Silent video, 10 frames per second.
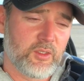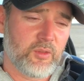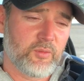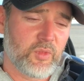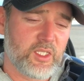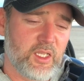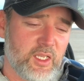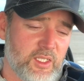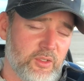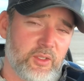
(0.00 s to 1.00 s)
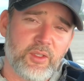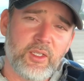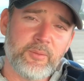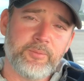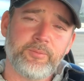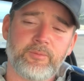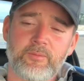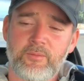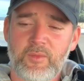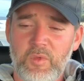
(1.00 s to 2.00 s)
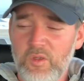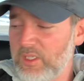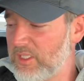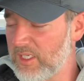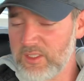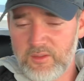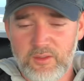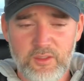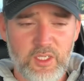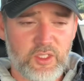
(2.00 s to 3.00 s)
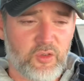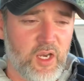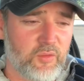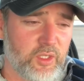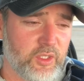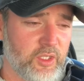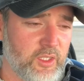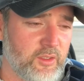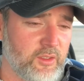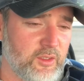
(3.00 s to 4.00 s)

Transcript: So that's a lesson learned there. Well, the test drive went good.